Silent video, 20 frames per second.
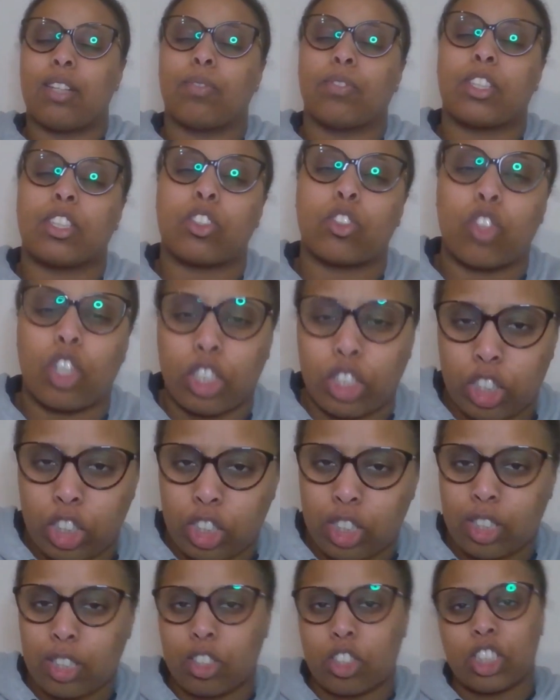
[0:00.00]
him the
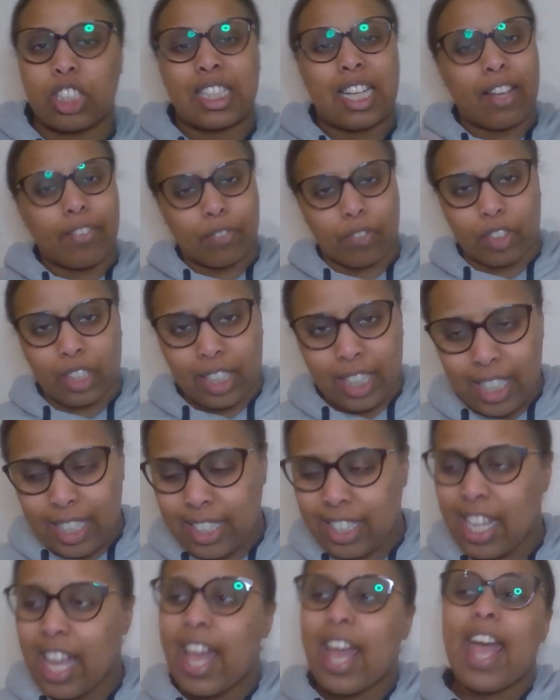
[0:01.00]
instructions and she's left with the
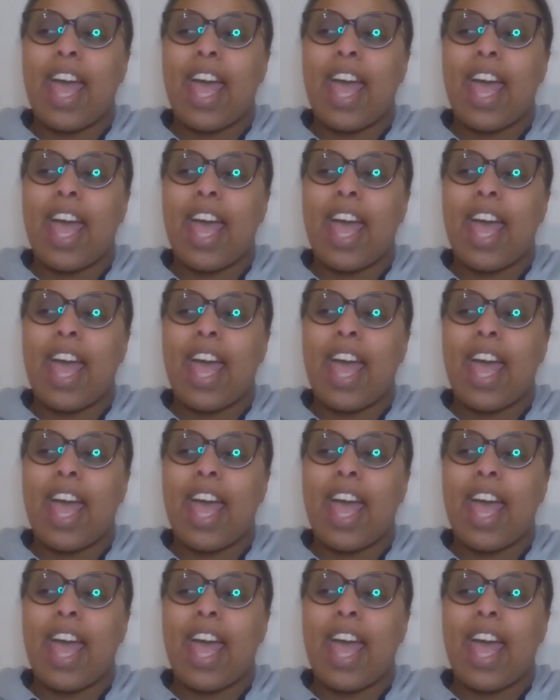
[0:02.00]
kids,